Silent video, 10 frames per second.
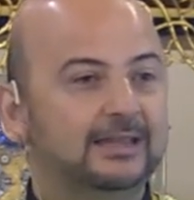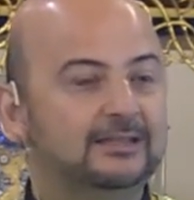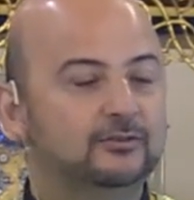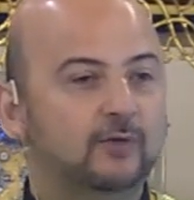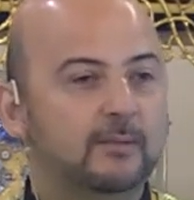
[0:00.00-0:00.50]

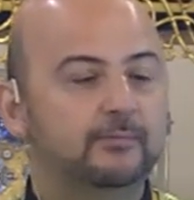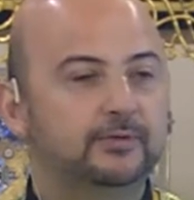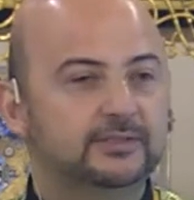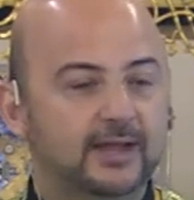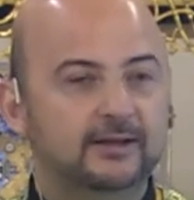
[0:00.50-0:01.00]
least
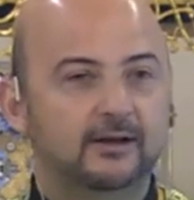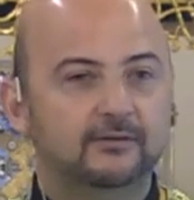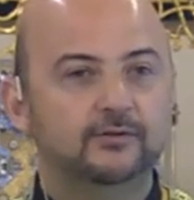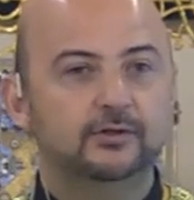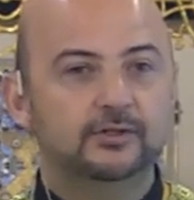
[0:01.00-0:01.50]
1% of
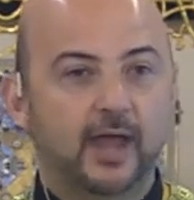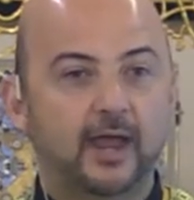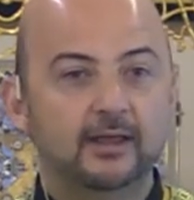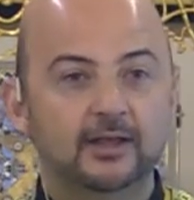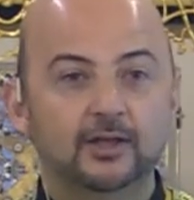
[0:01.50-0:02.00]
your
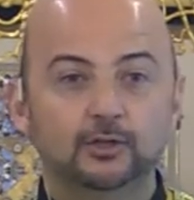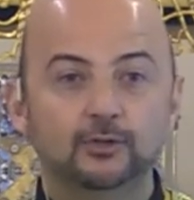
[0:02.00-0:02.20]
day to